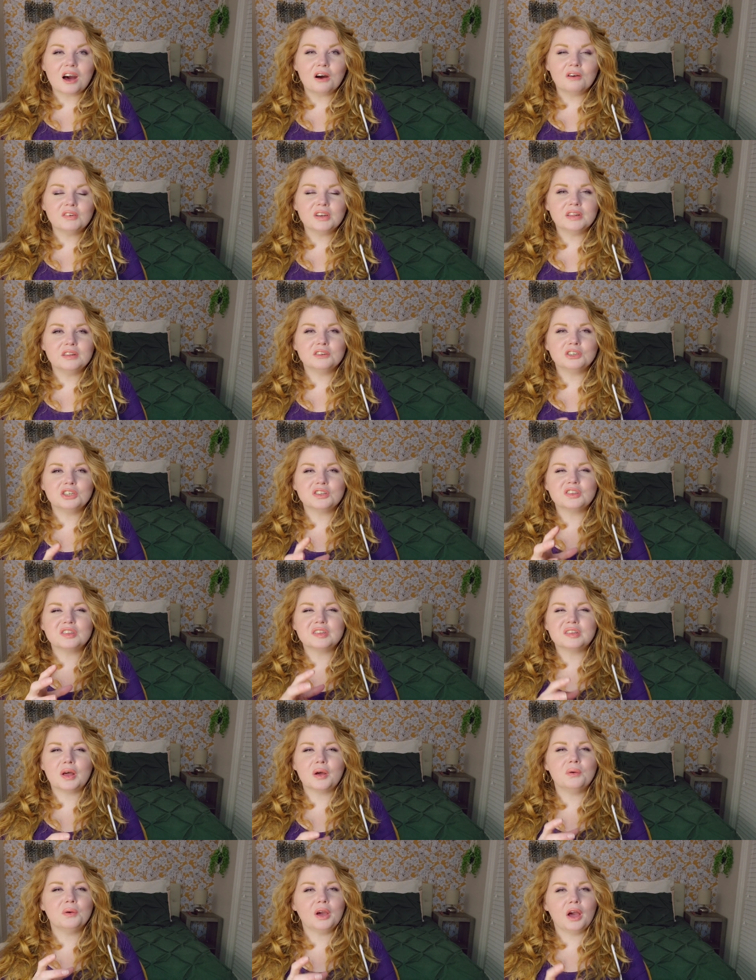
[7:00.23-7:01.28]
soft, and they're just
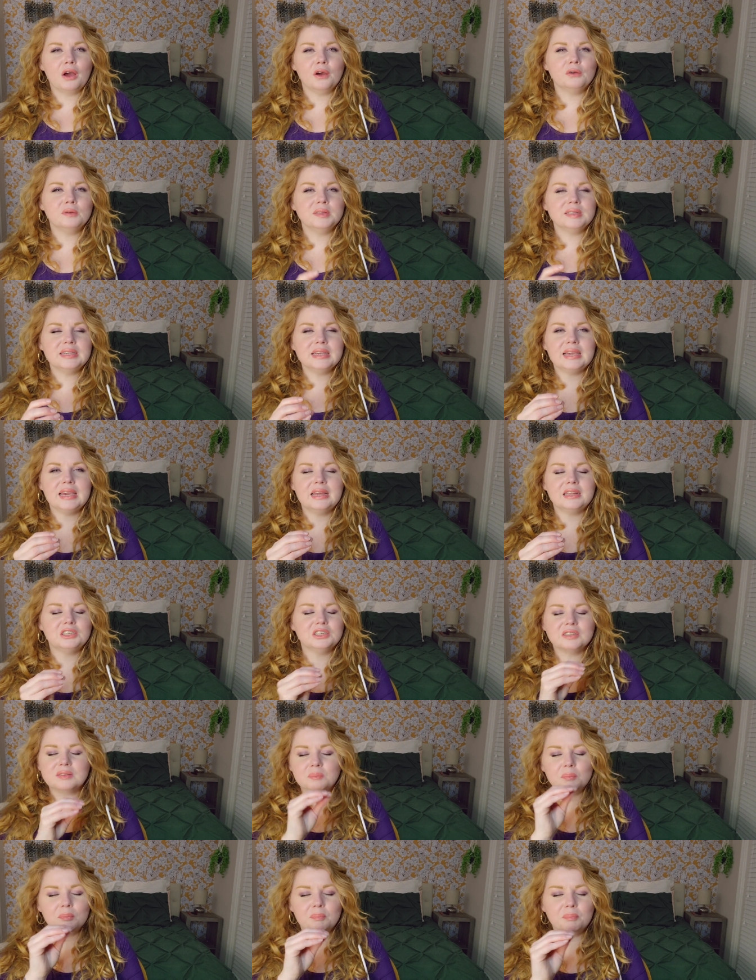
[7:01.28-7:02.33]
so cozy and
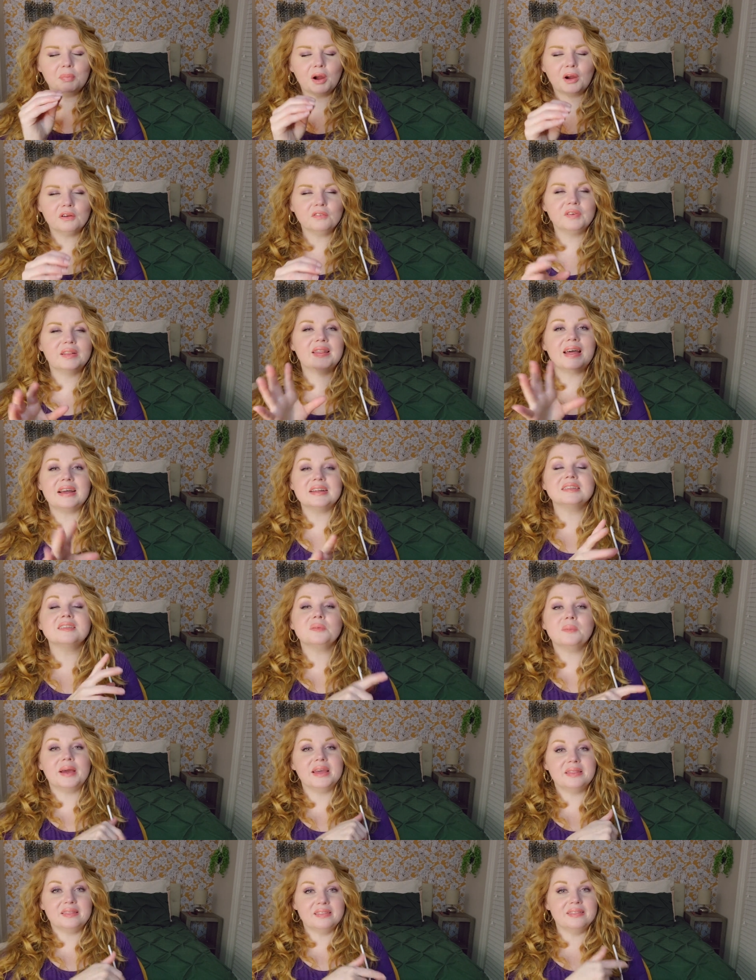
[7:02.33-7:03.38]
just perfect? That's
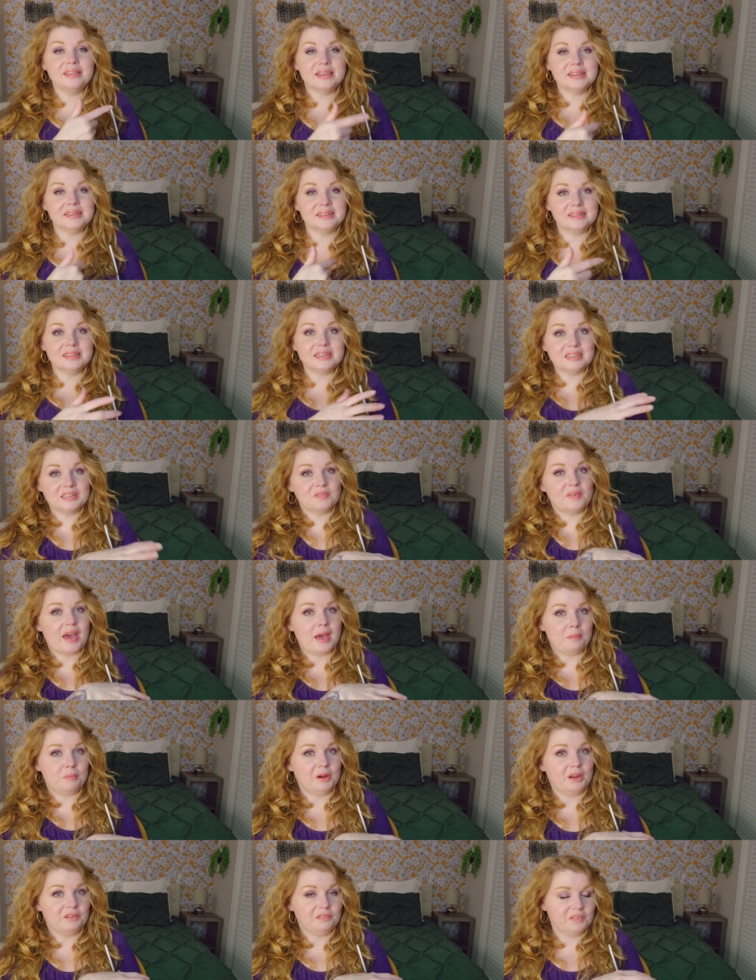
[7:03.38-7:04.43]
the way that th this
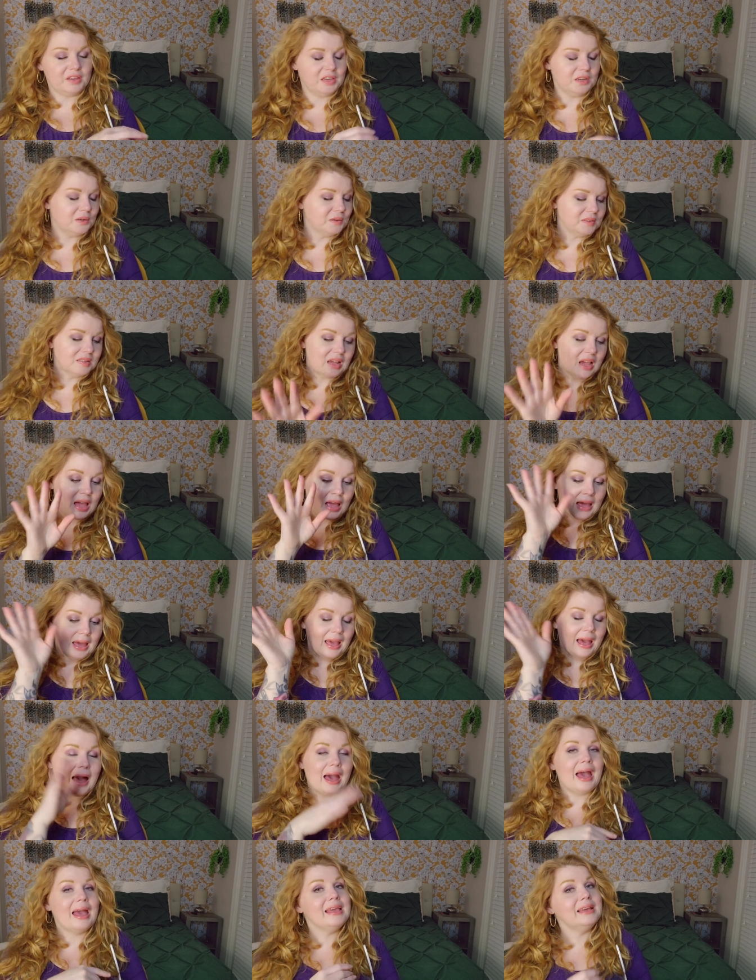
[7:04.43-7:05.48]
fabric feels.
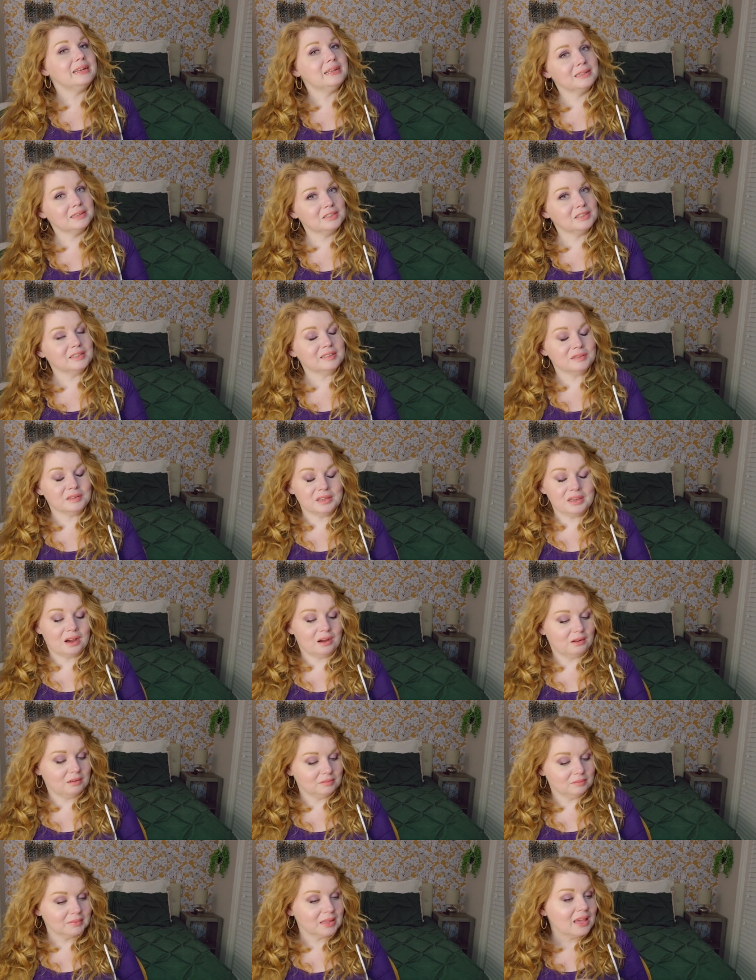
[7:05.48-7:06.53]
It is just,
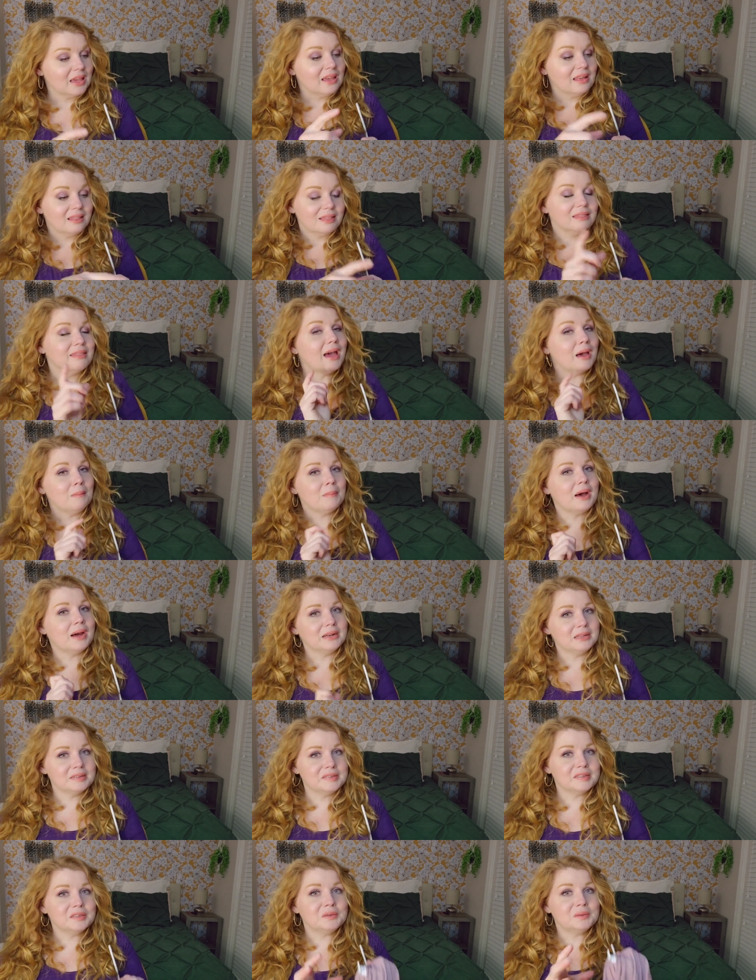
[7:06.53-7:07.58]
y'all, that
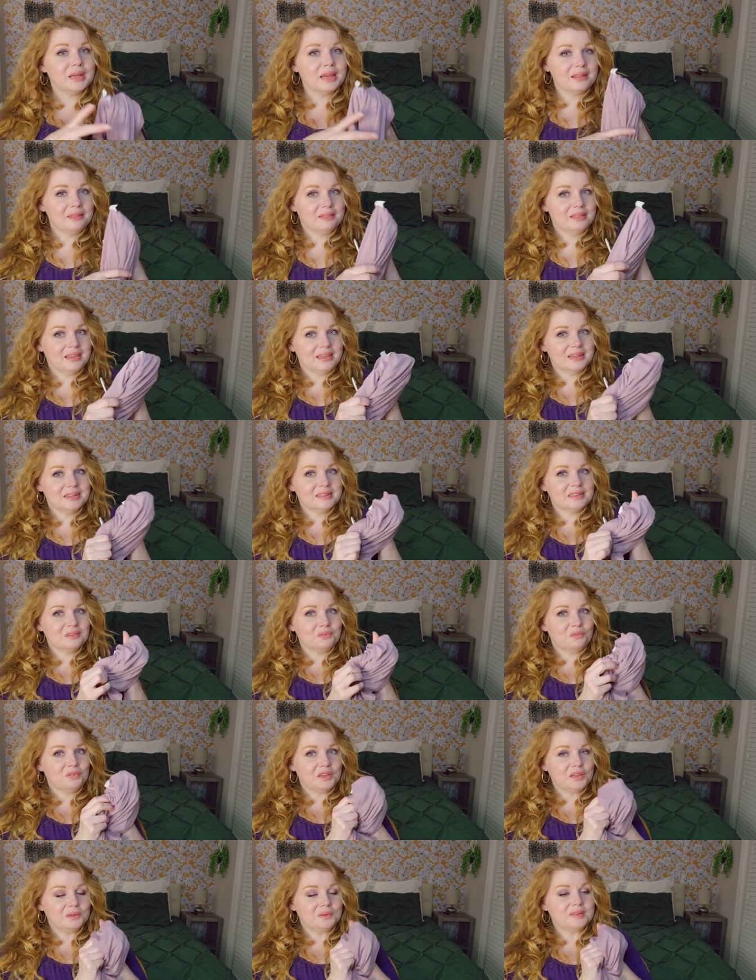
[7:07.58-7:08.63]
bodysuit and this
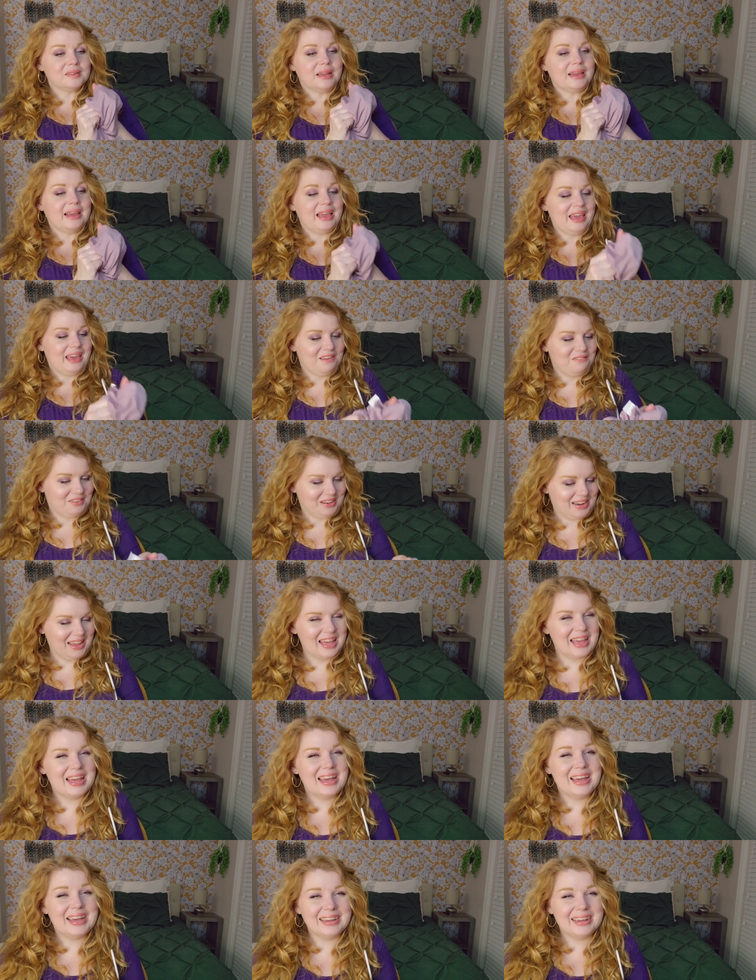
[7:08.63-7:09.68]
feels like heaven.